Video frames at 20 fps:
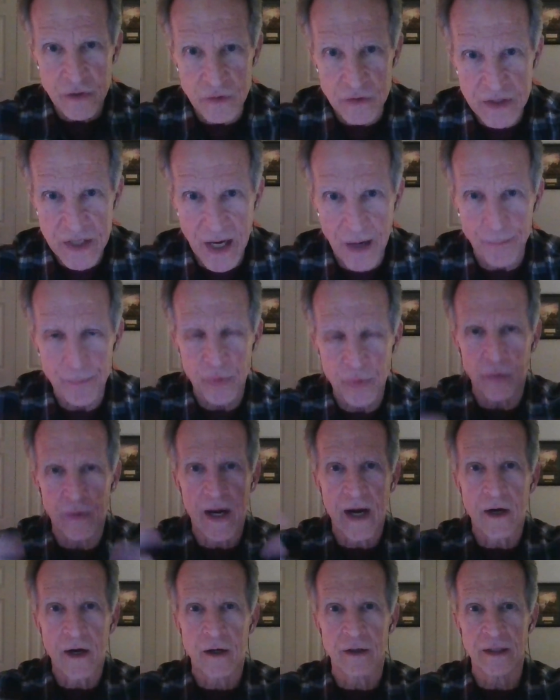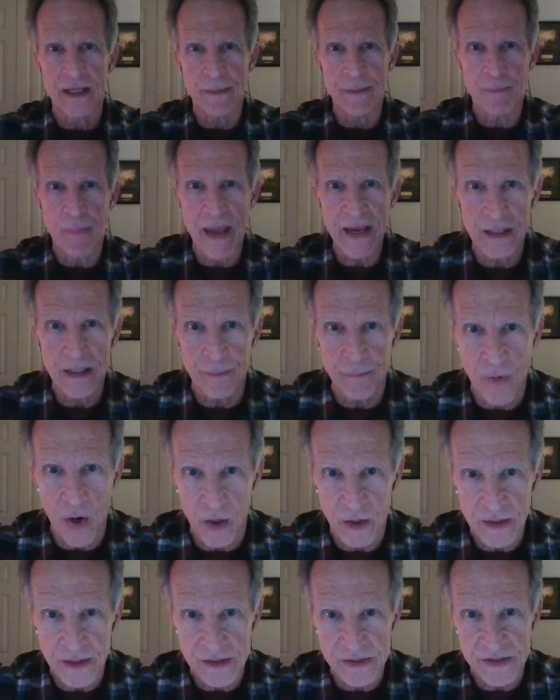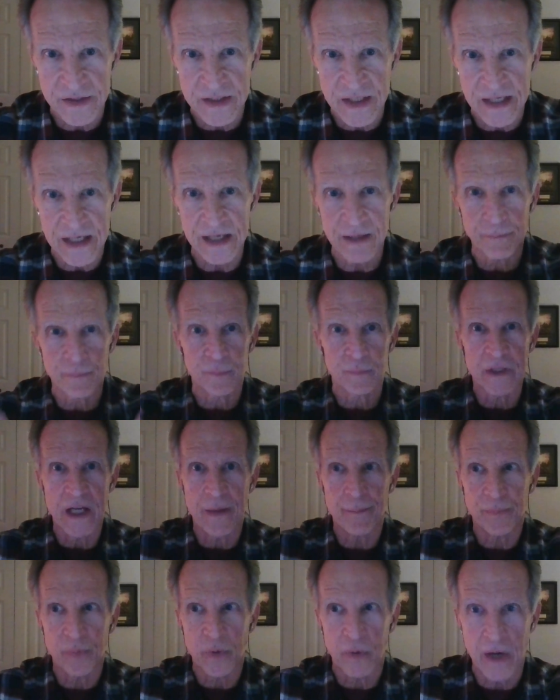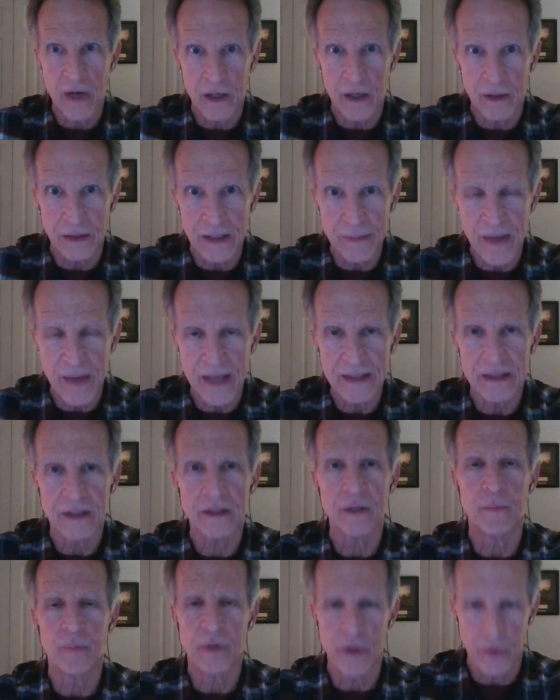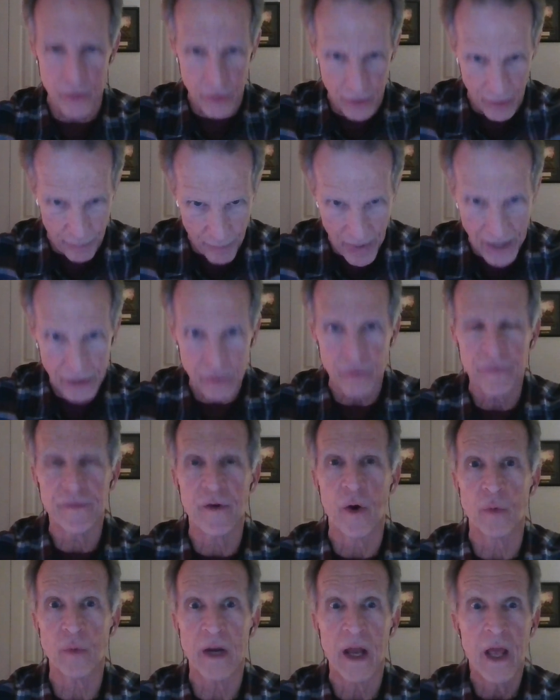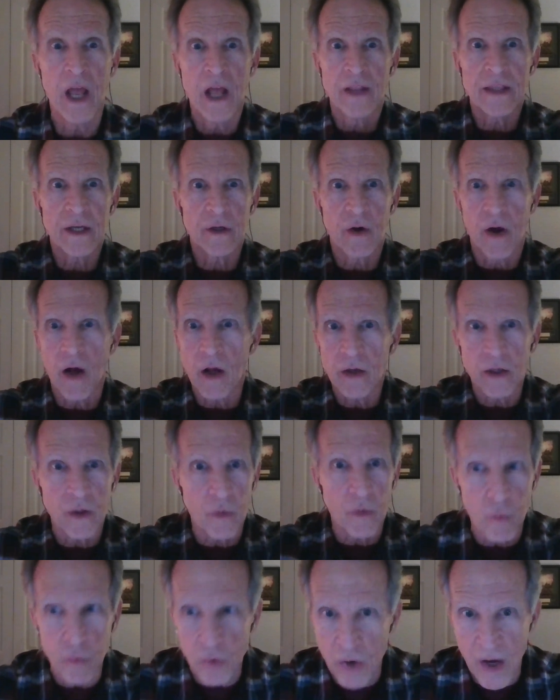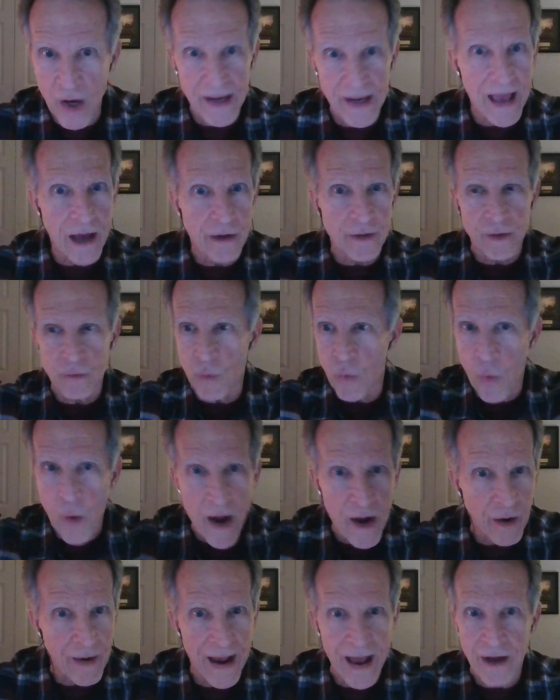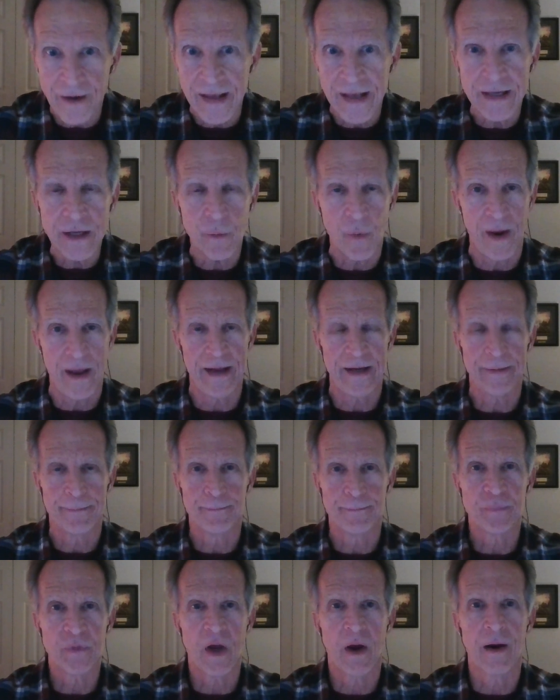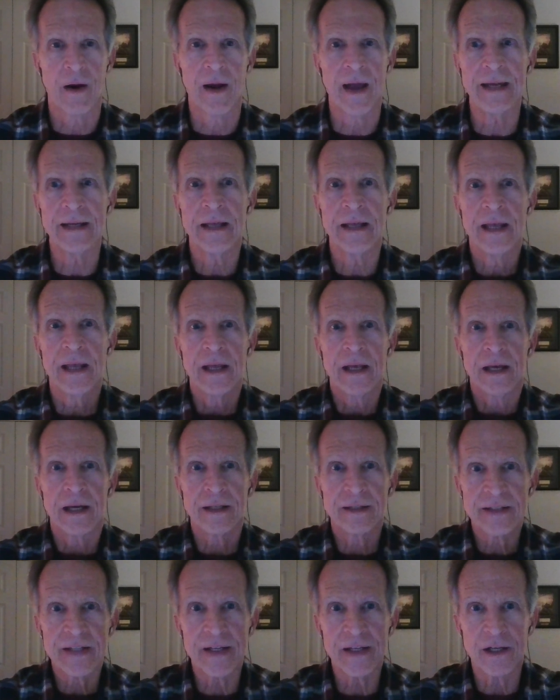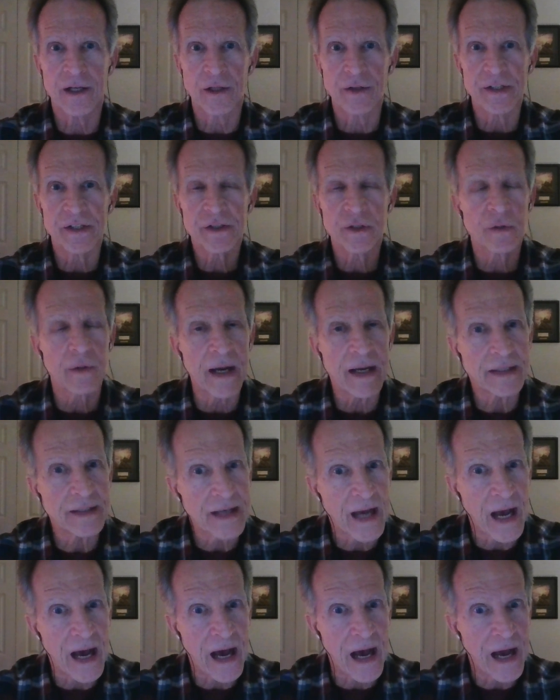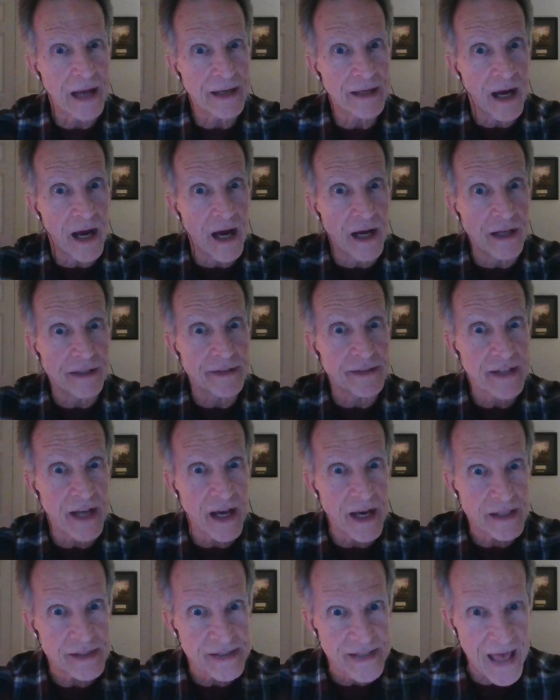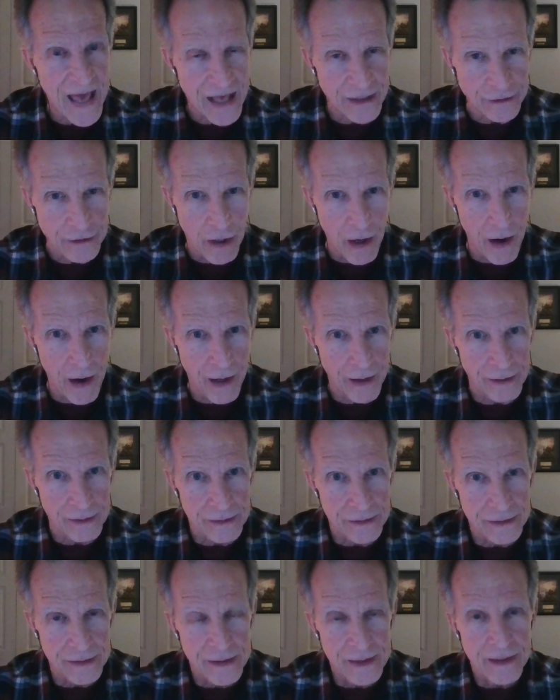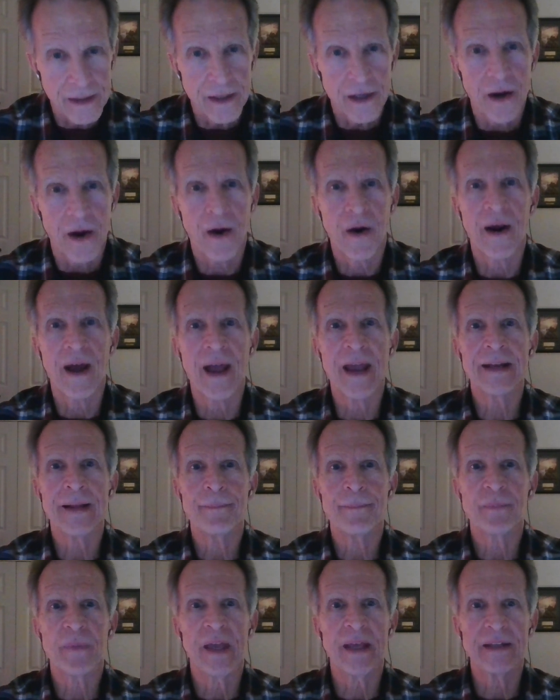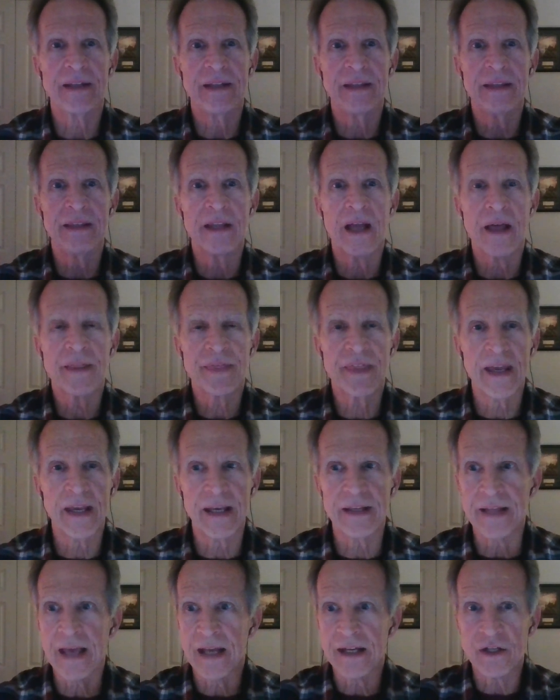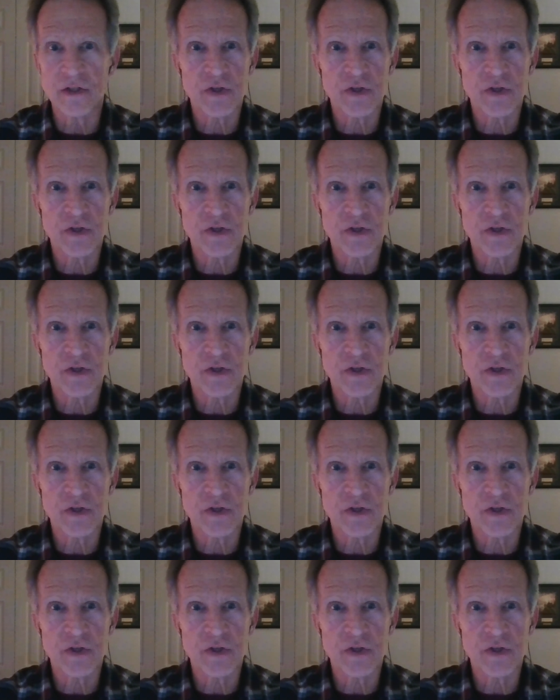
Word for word: to temporarily make a Markus D, temporarily make a computer, a microphone, that are all going to run out and wear out anyway all right, until this great God undoes that law, all right? And nothing in that